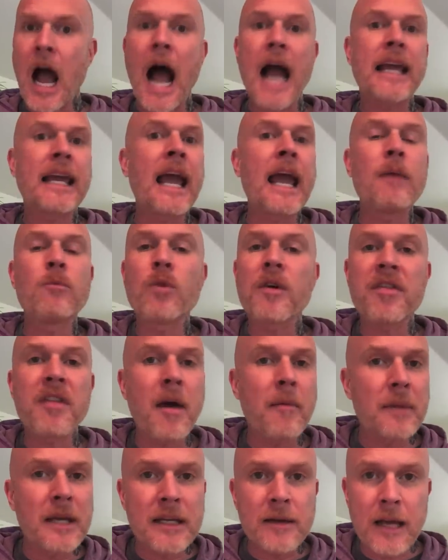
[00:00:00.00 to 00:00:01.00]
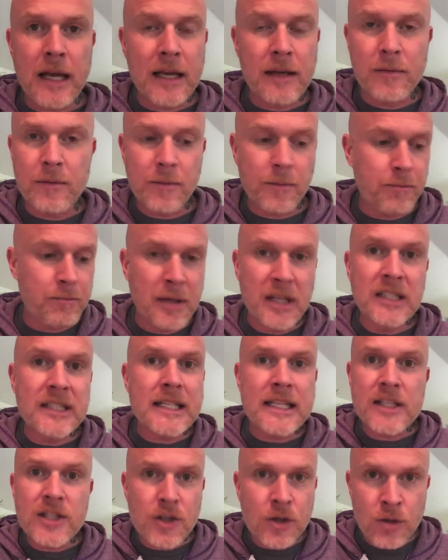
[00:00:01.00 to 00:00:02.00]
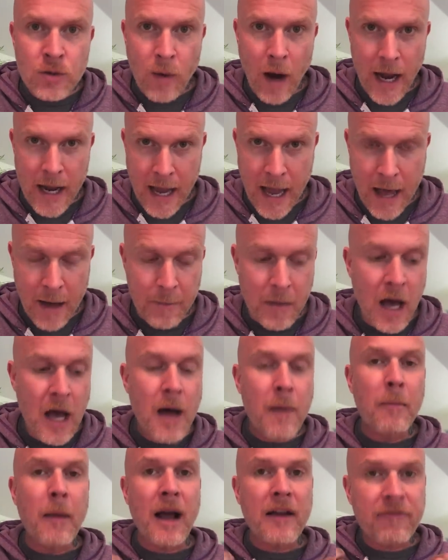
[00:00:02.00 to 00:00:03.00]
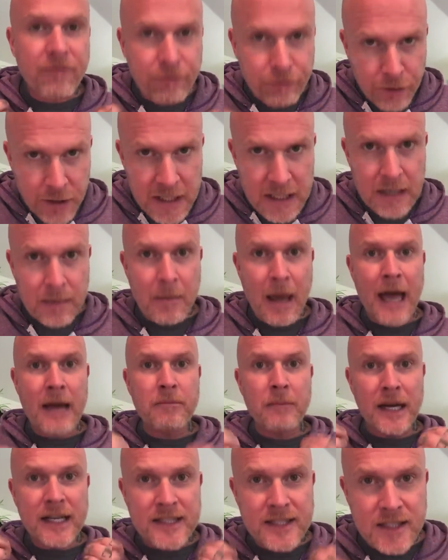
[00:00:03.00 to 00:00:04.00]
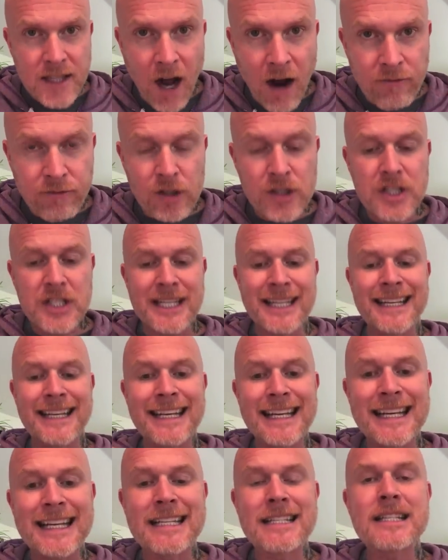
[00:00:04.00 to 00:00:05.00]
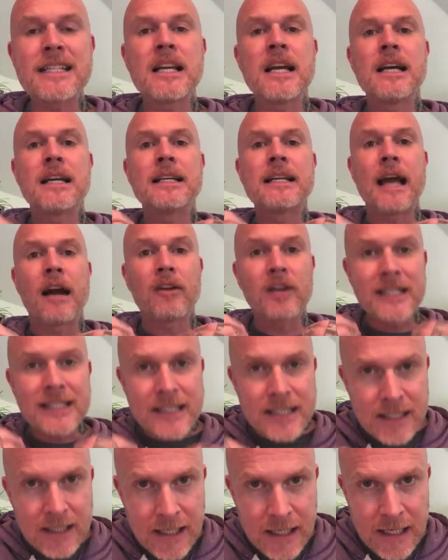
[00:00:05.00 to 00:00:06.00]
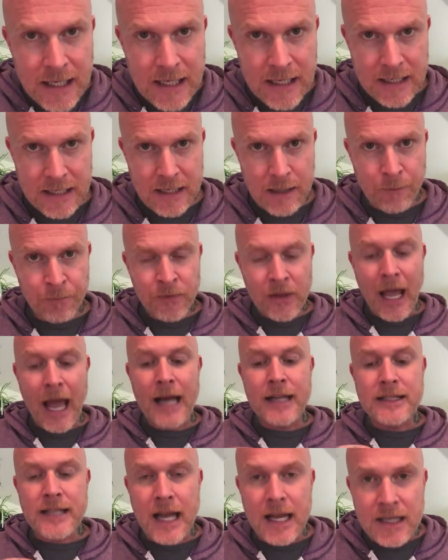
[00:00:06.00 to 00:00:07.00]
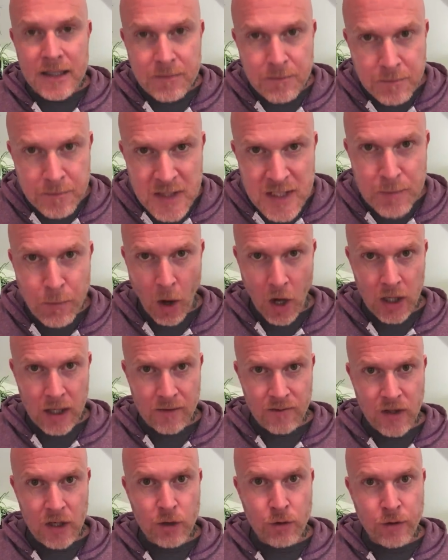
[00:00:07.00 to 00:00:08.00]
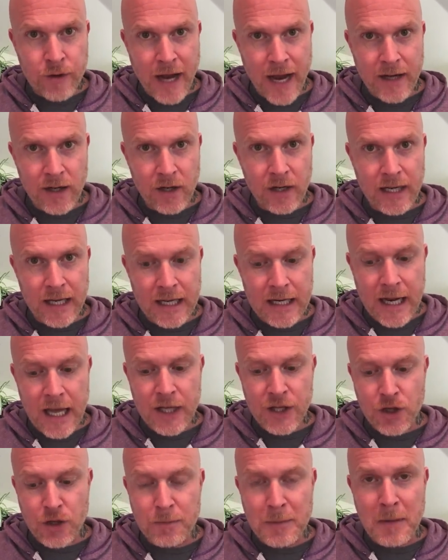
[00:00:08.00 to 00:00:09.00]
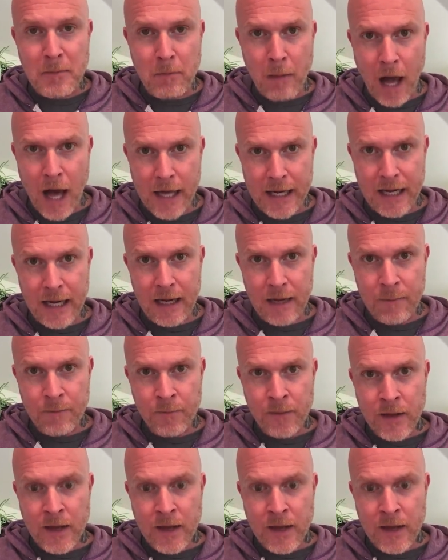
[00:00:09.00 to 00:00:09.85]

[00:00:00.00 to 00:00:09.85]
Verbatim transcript: I came with them in, in built into who I am. My freedom and my sovereignty is guaranteed as a spark of the creator in a human body.